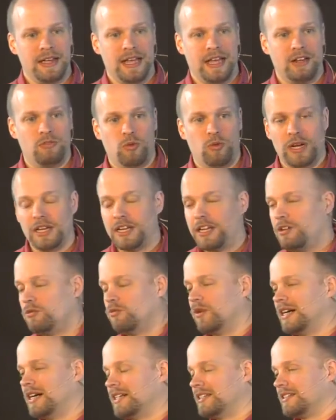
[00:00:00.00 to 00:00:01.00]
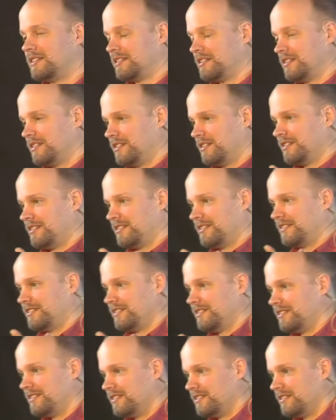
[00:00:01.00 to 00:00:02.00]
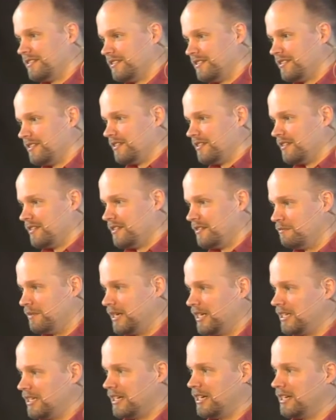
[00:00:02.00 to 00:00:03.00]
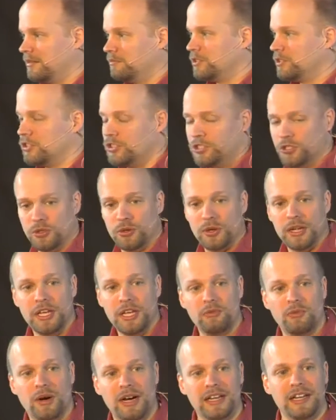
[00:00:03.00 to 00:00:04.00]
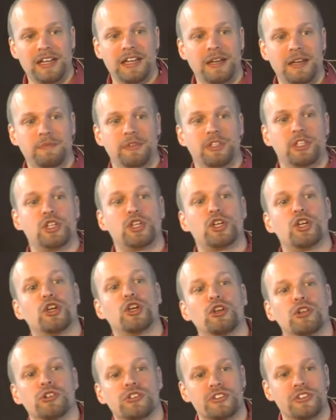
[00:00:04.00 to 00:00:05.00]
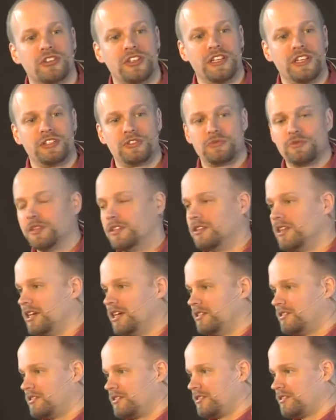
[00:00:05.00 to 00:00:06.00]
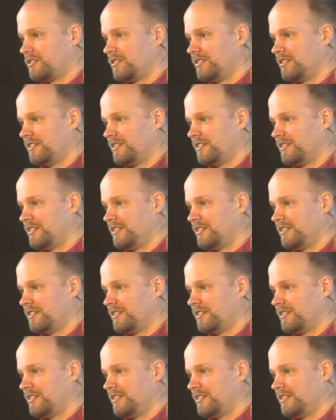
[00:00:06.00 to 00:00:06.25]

And what did he want Balaam to do? He wanted him to curse the Israelites.